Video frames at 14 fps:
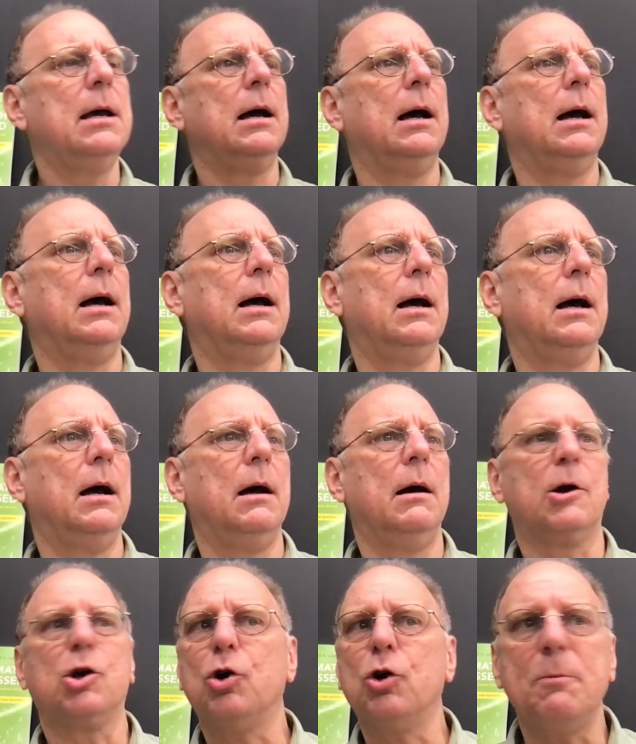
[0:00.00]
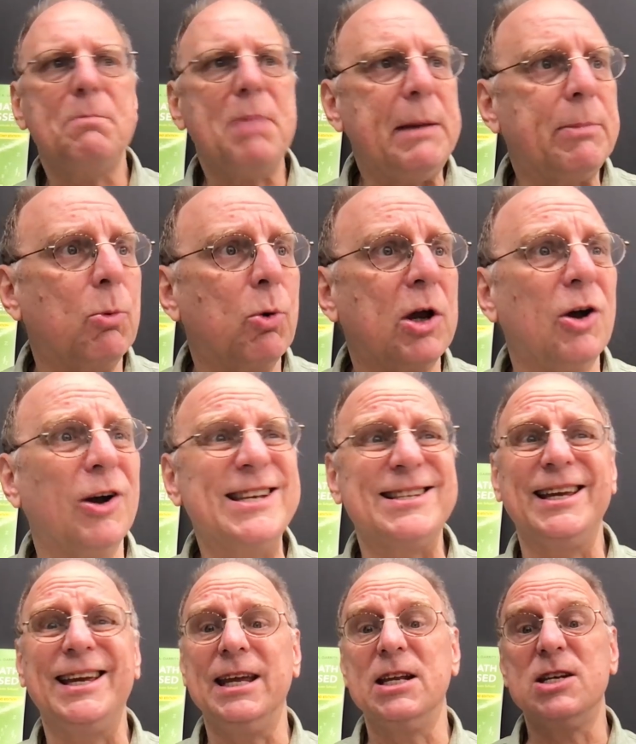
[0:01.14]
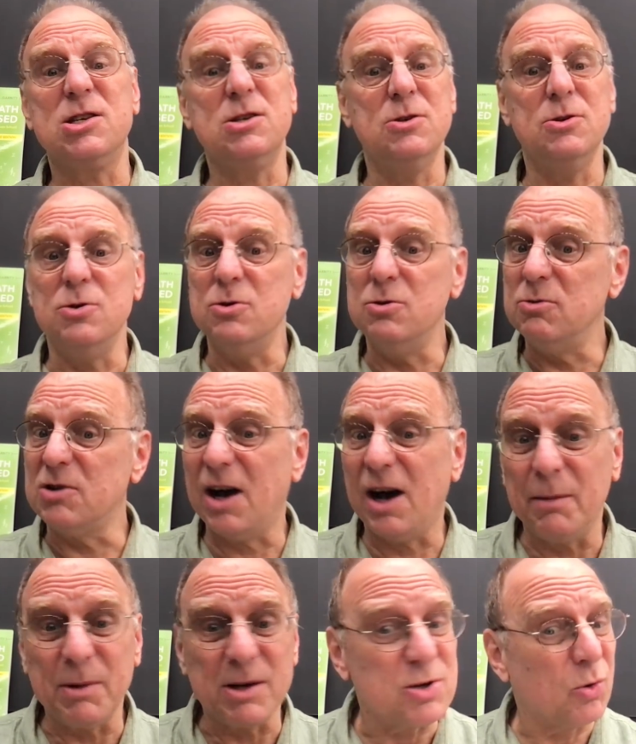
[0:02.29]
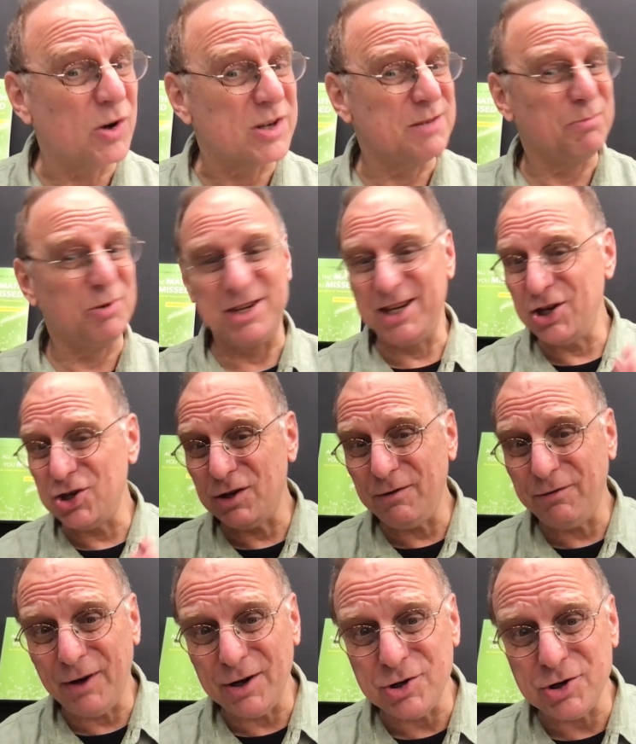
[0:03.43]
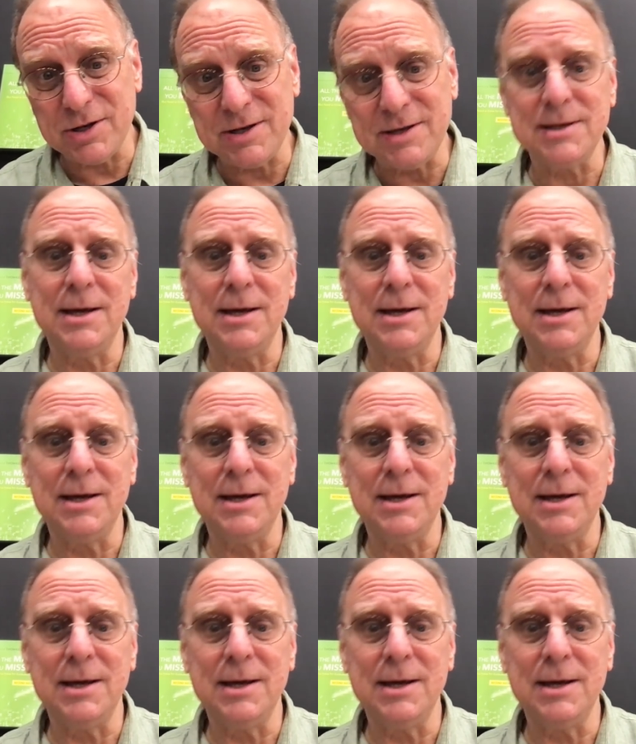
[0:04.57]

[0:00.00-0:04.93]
uh, current paper I'm working on is linking it to combinatorics and partition functions.